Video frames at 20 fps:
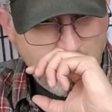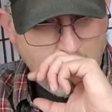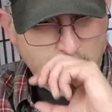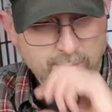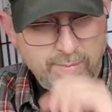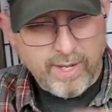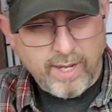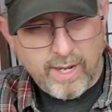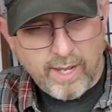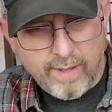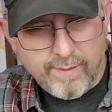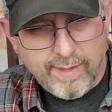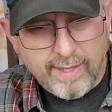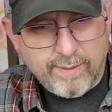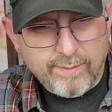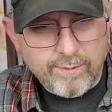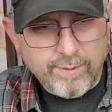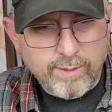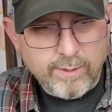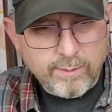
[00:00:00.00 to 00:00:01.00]
But that
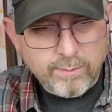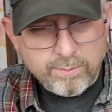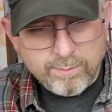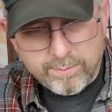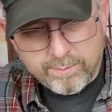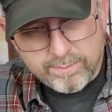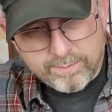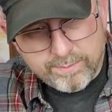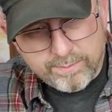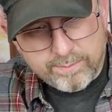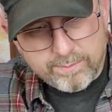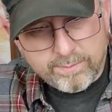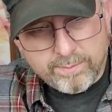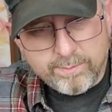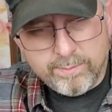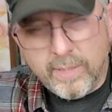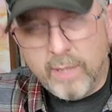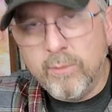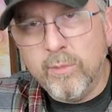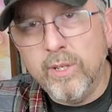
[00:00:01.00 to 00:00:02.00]

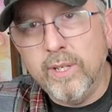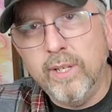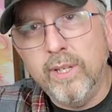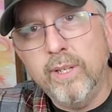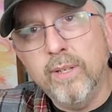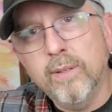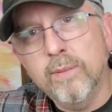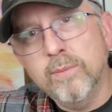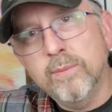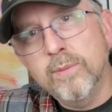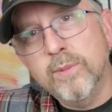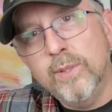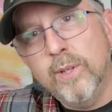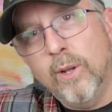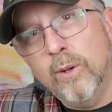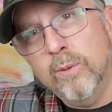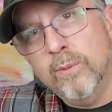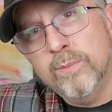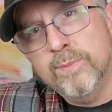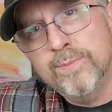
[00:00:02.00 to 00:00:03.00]
memory, you
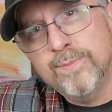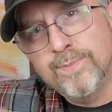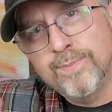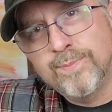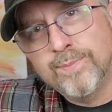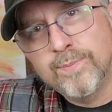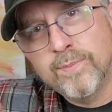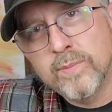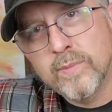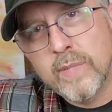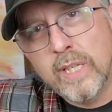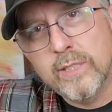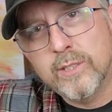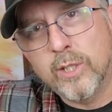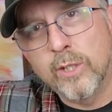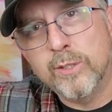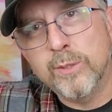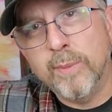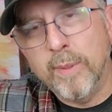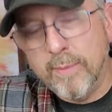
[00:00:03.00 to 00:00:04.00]
know,
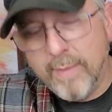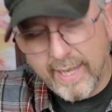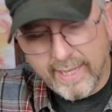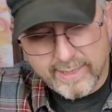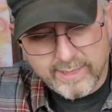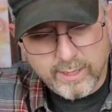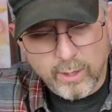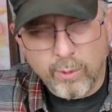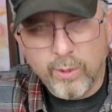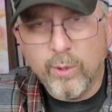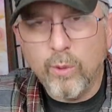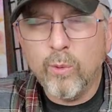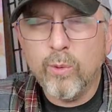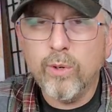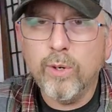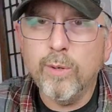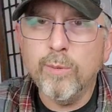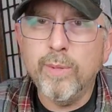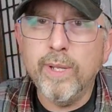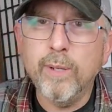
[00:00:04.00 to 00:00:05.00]
suits me best. So in
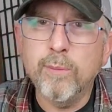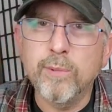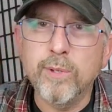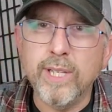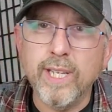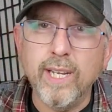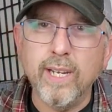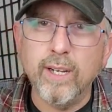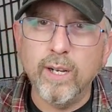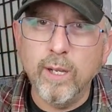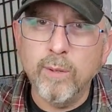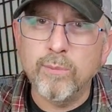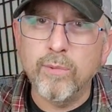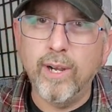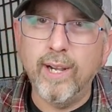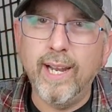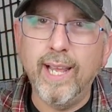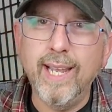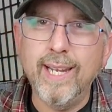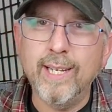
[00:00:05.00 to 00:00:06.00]
order to be able to get an
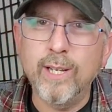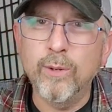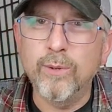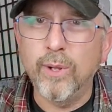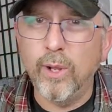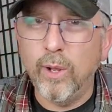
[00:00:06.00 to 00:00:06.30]
upgrade, I had to go to